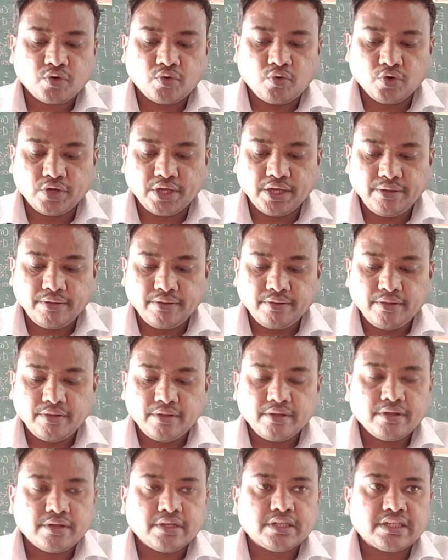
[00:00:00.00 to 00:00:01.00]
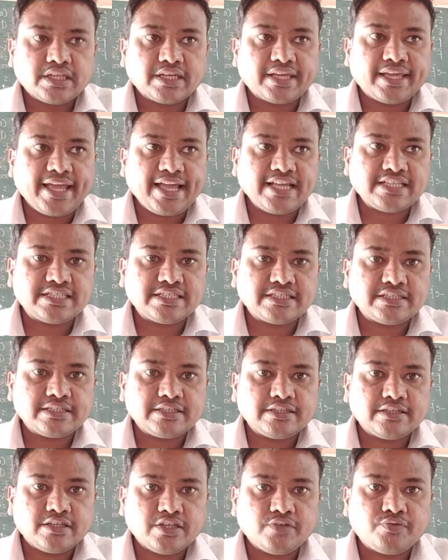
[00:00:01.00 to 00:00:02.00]
Okay, the gas,
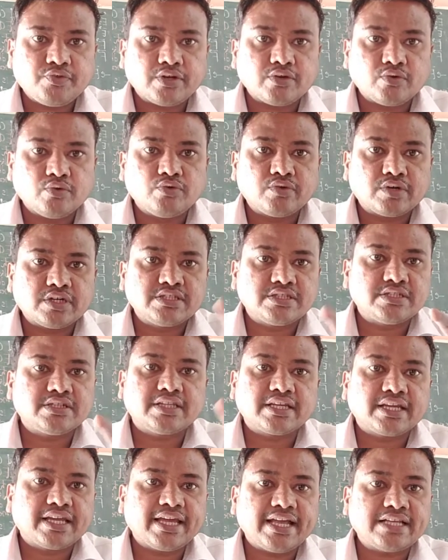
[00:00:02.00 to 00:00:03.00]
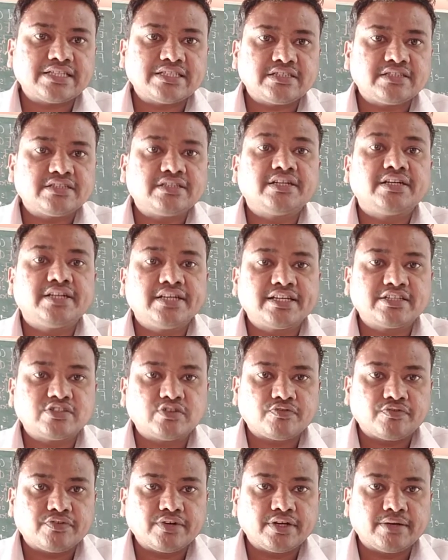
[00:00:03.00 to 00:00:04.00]
if you are going to consider the gas as 3 degrees
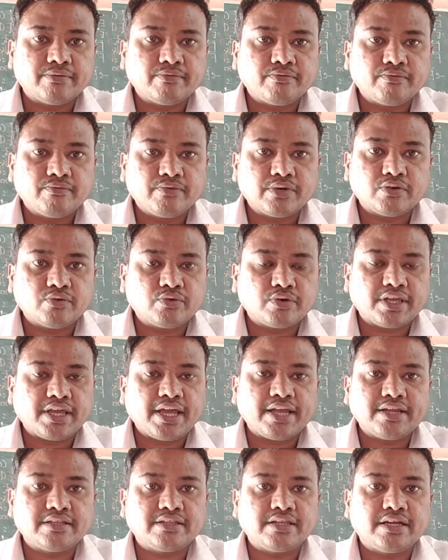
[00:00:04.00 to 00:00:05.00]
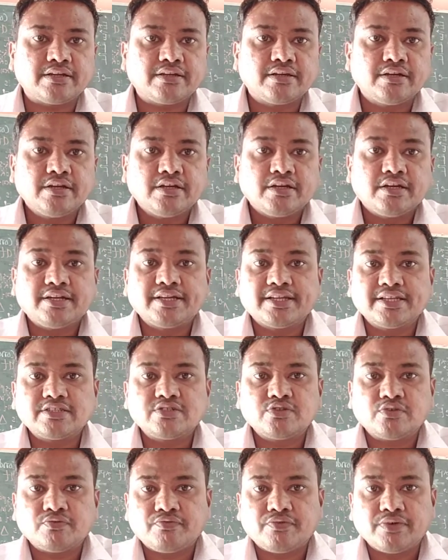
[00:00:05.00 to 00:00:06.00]
of freedom, we are going to carry that
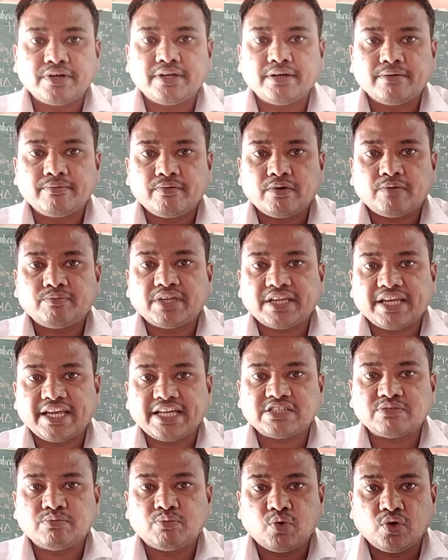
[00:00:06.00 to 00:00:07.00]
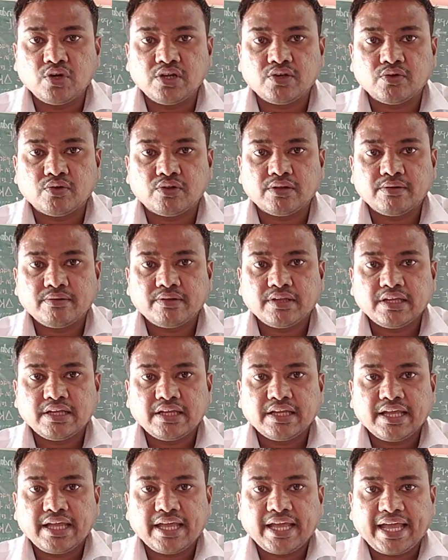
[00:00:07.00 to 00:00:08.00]
degrees of freedom of the gas molecule
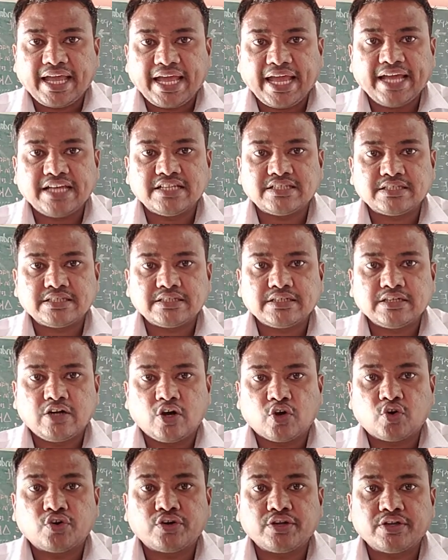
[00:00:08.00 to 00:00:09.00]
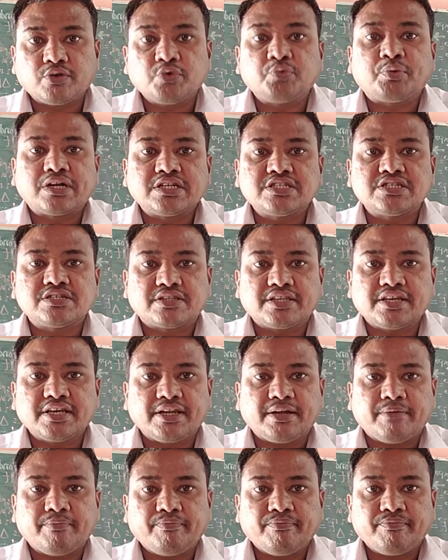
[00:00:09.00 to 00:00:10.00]
has, according to equipartition
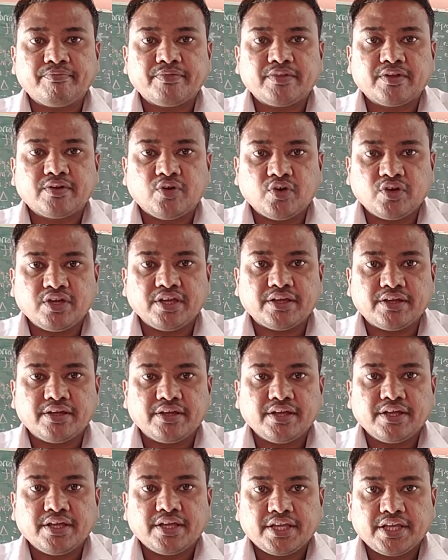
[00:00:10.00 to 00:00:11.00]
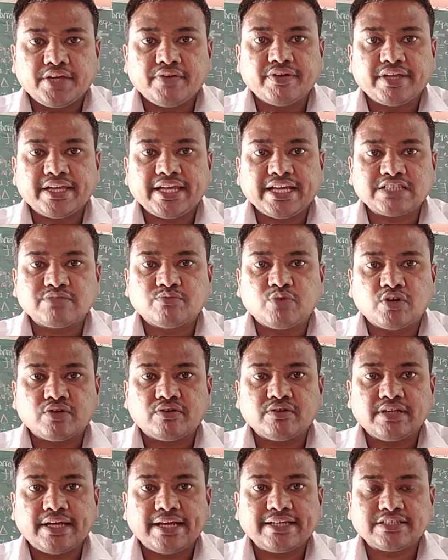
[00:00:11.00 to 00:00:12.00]
theorem. Okay, every gas
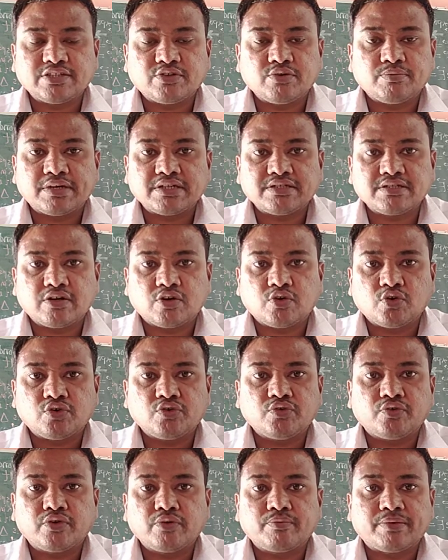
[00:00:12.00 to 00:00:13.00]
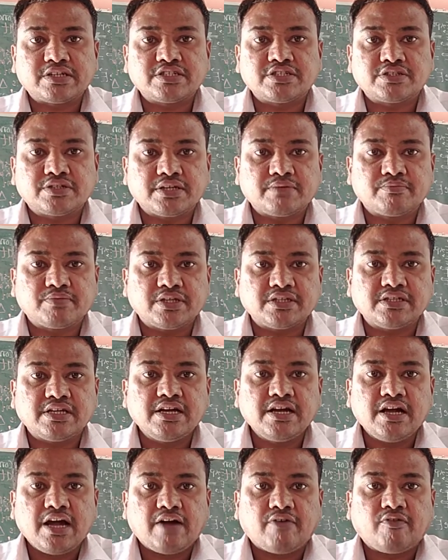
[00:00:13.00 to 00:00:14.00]
molecule has equipartition, according to equipartition theorem, says
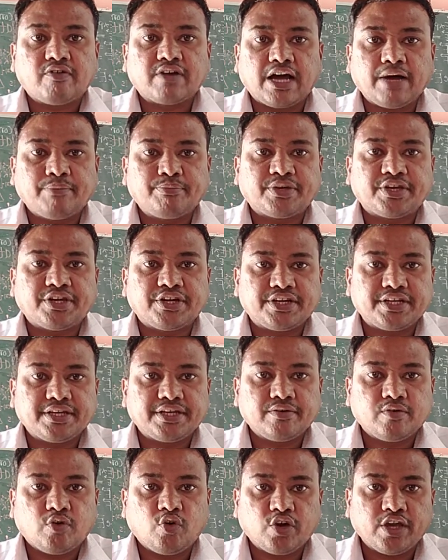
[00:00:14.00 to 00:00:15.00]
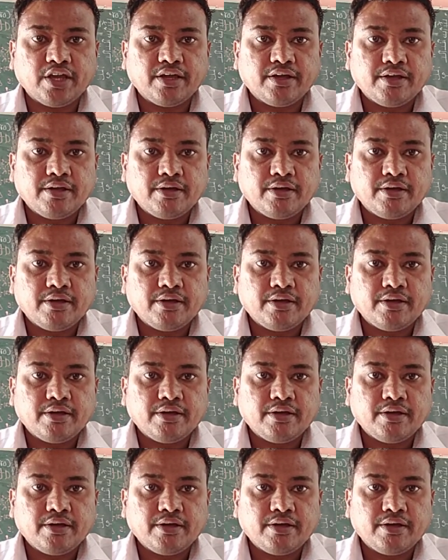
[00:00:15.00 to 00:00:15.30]
1/2 kT. Okay,